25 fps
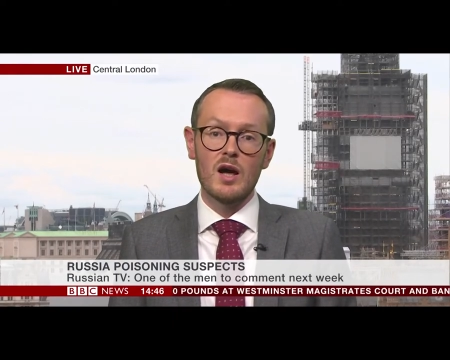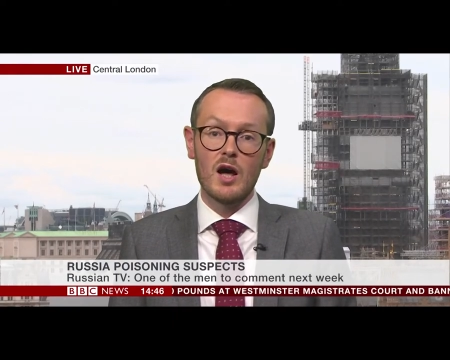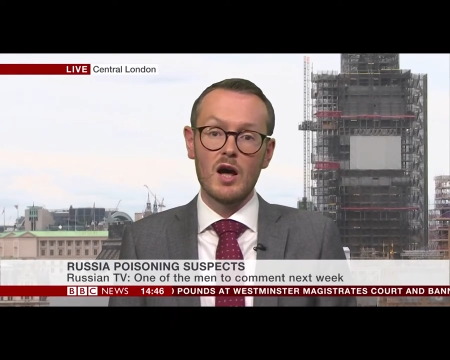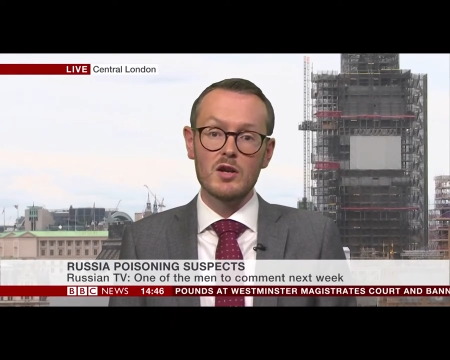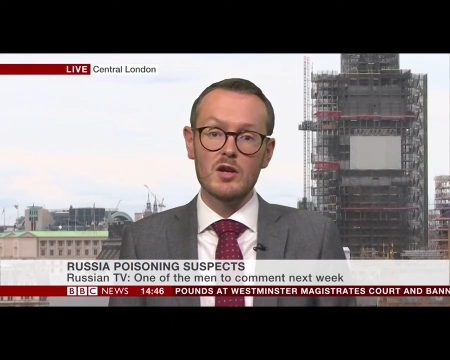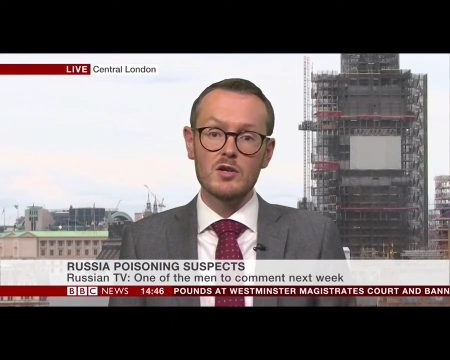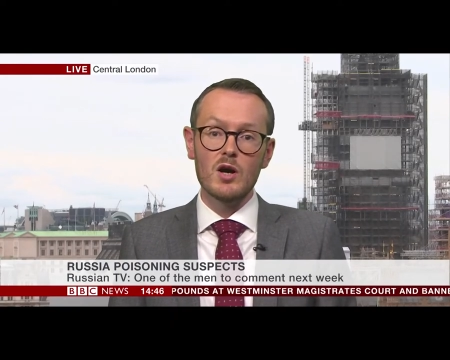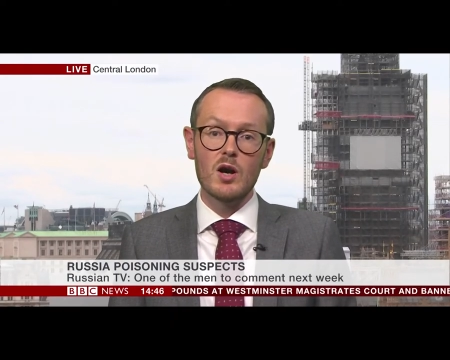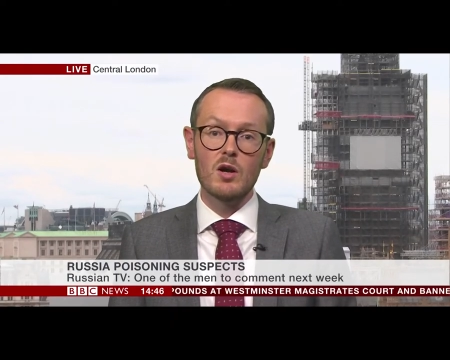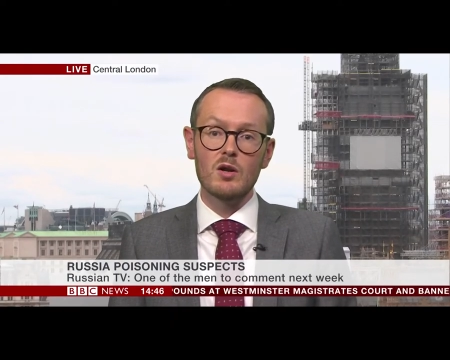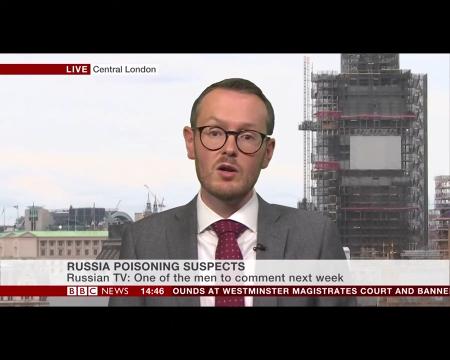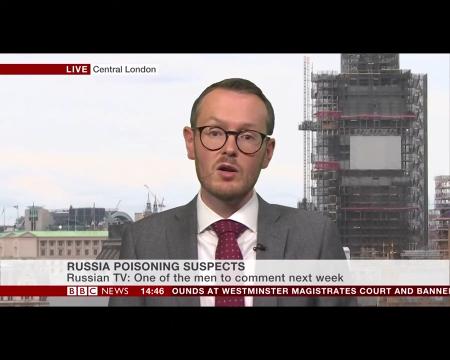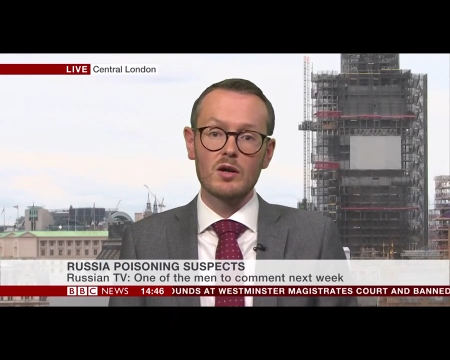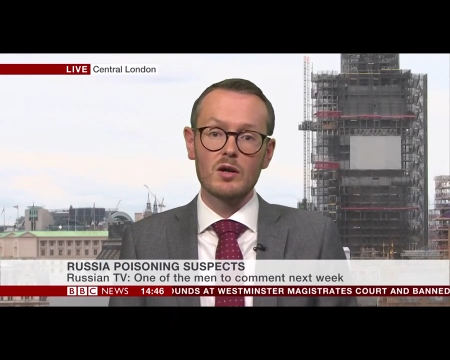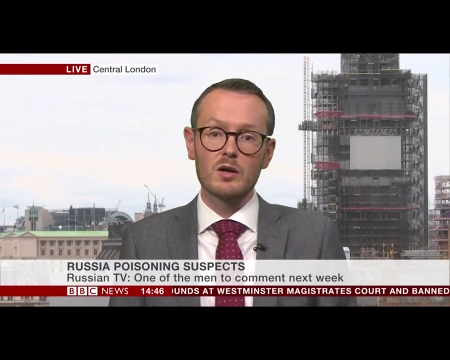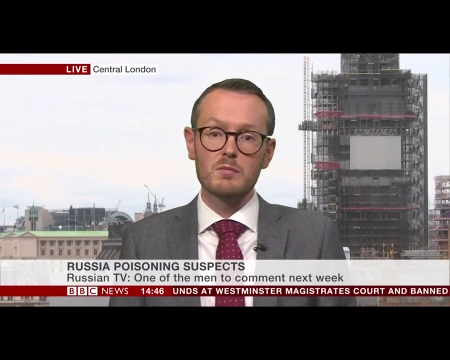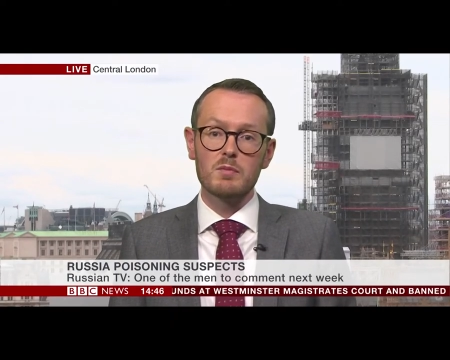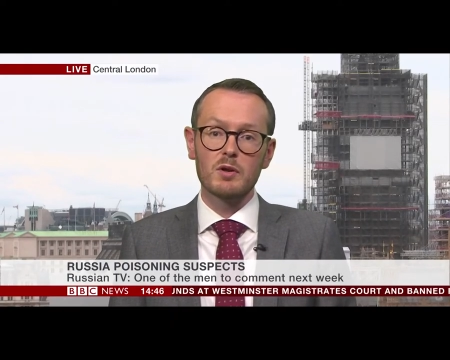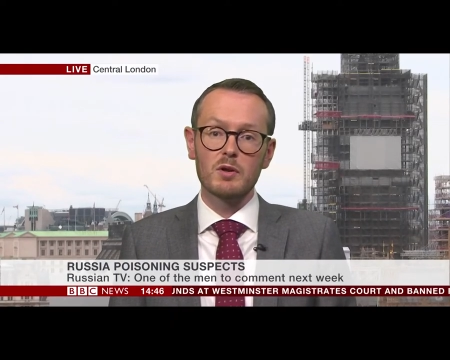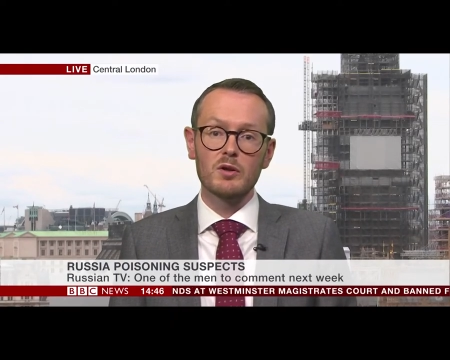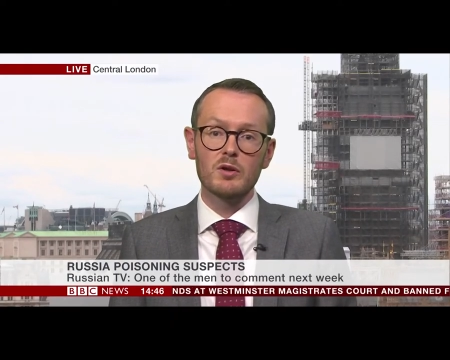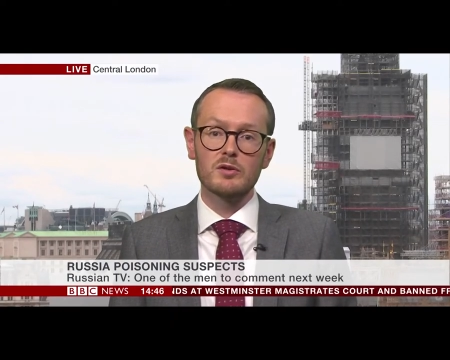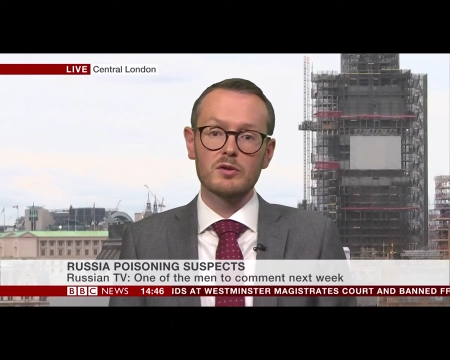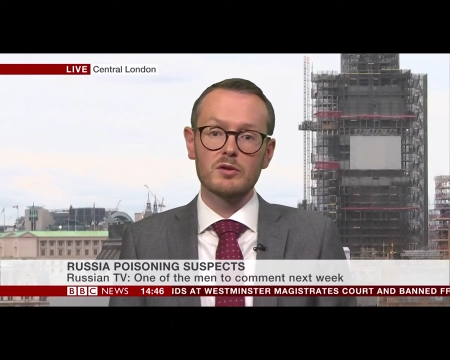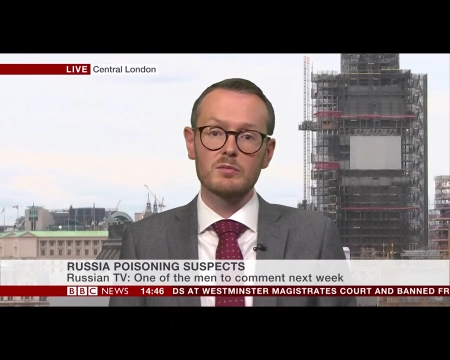are no longer
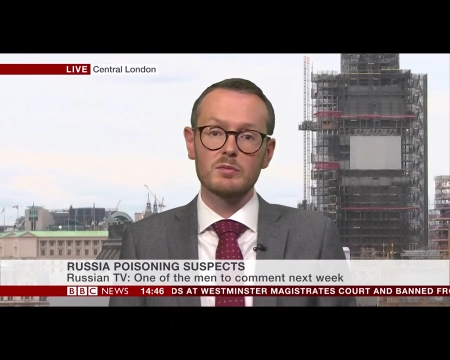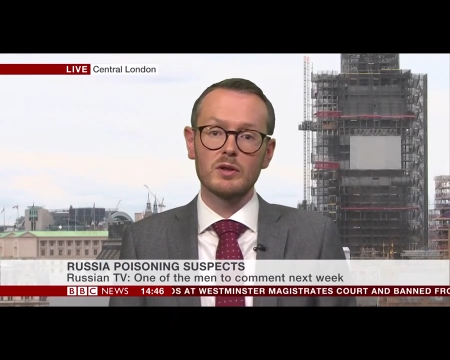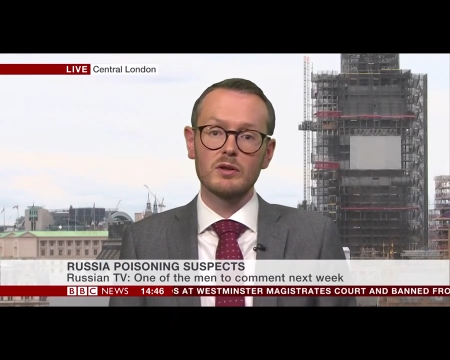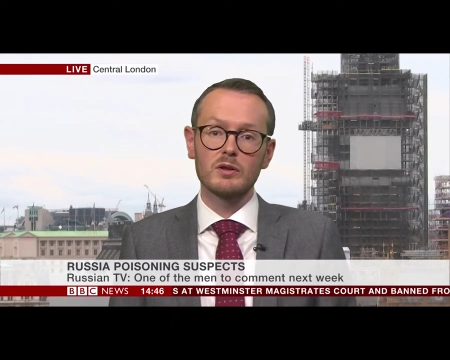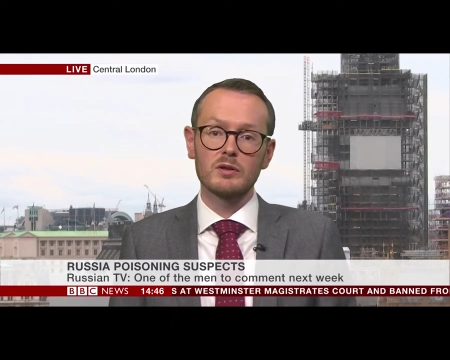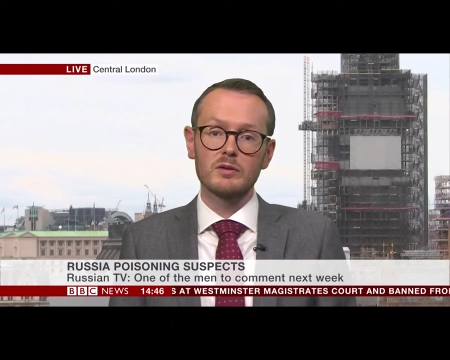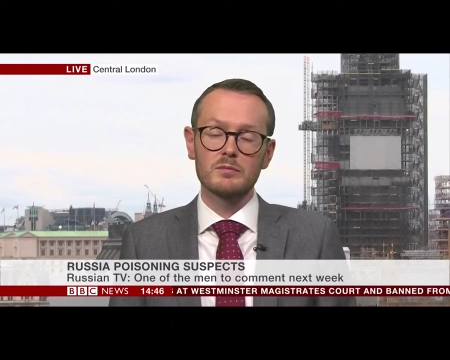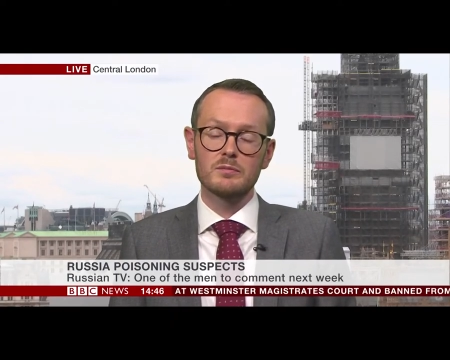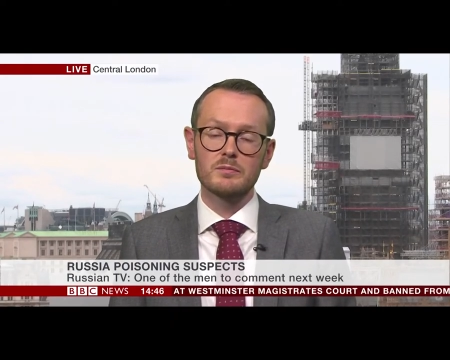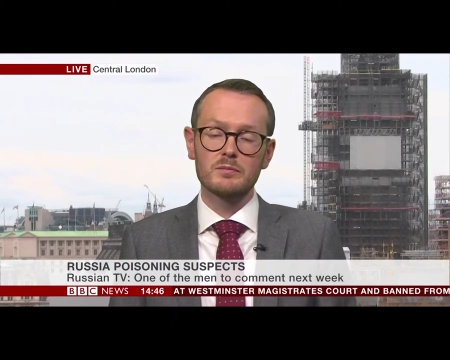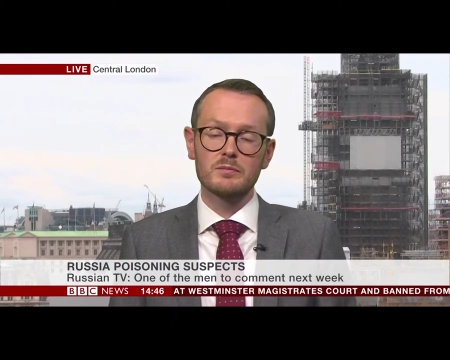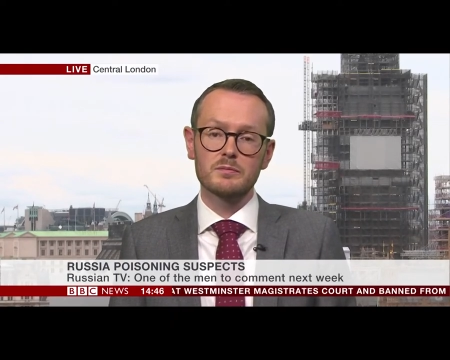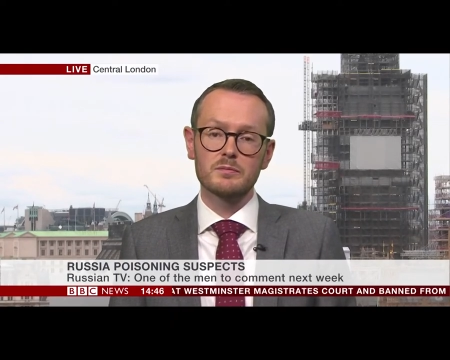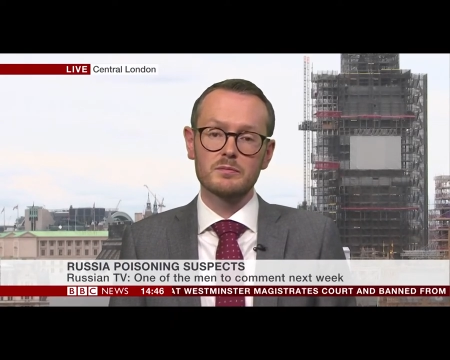plausible.